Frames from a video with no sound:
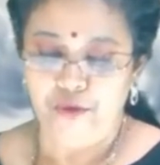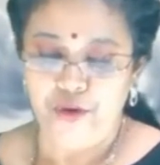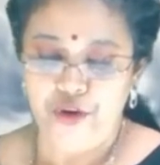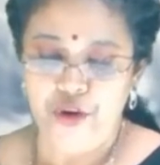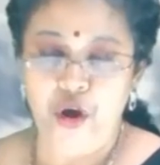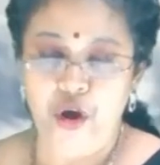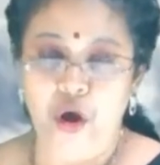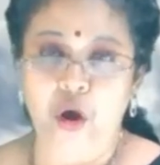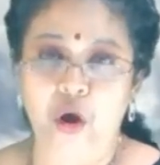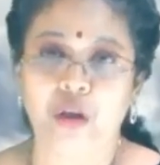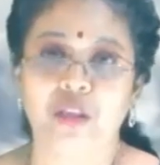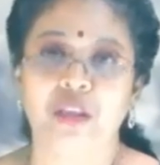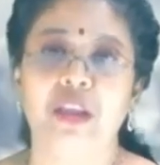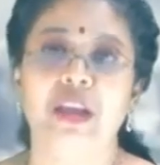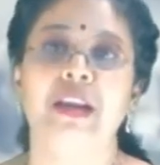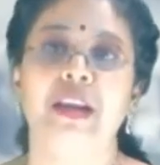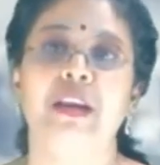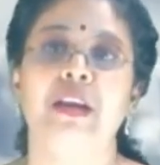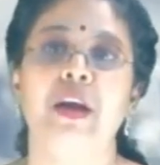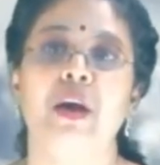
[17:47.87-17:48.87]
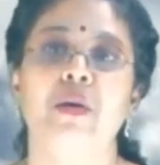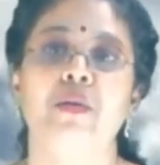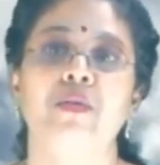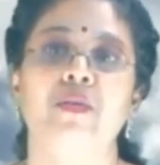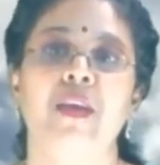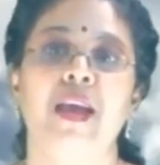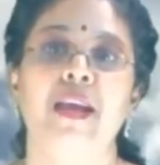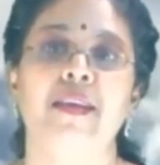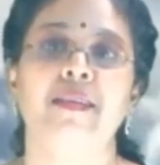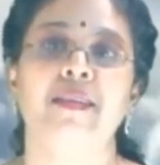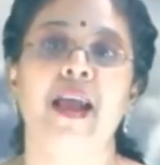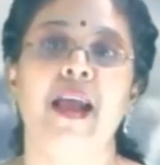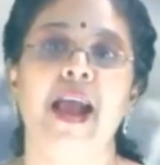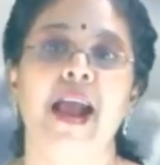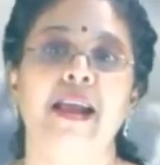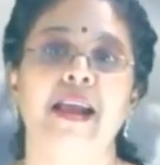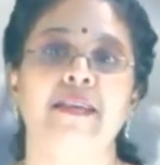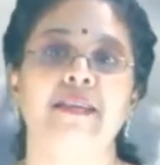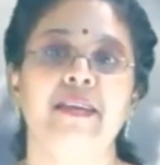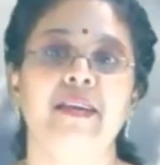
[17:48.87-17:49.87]
north, it goes as an
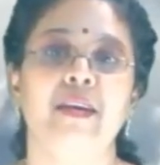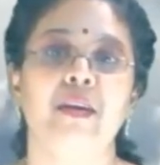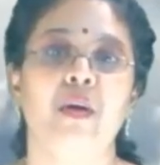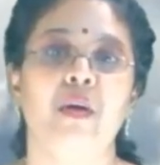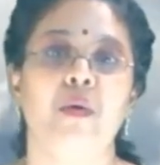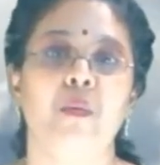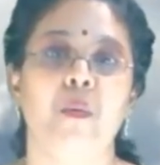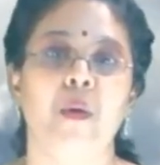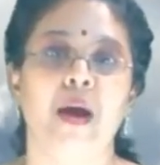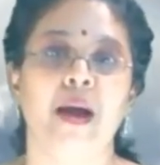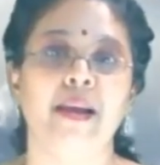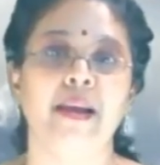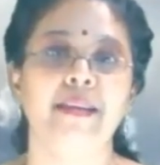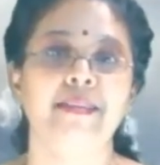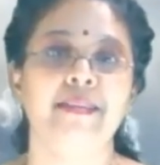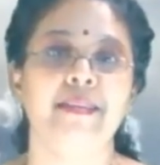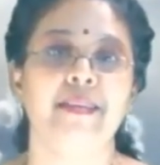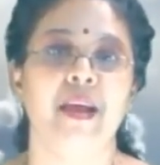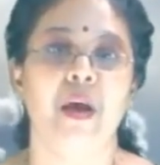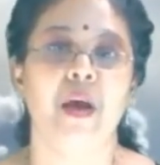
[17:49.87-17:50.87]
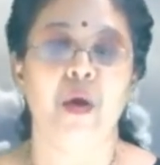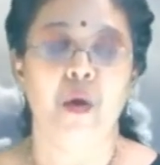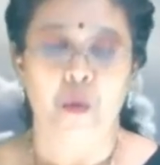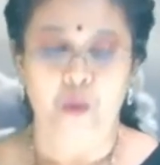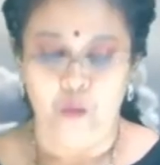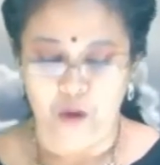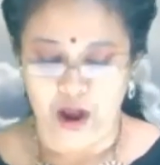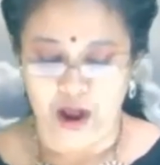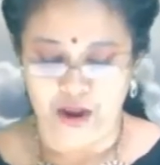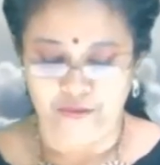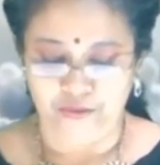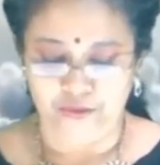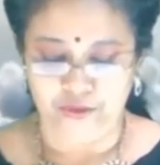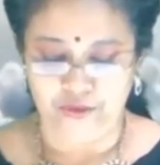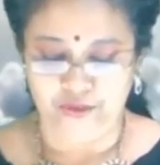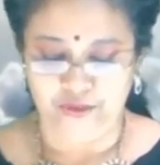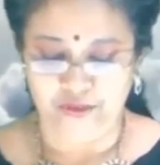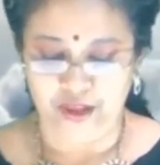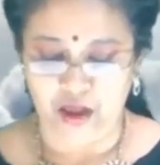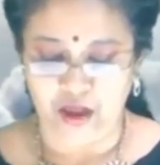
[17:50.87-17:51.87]
anti-clockwise, while for
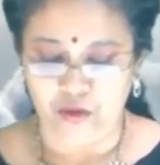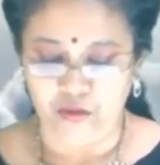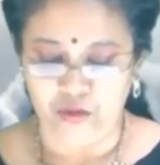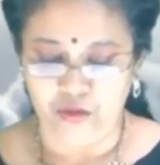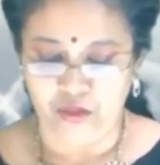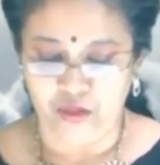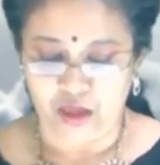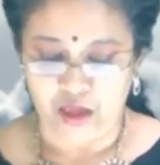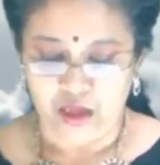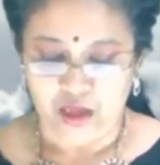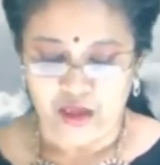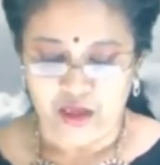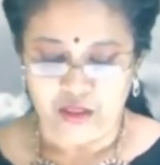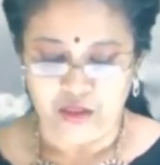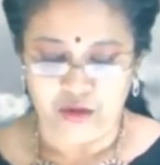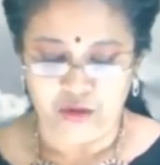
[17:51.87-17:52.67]
south, the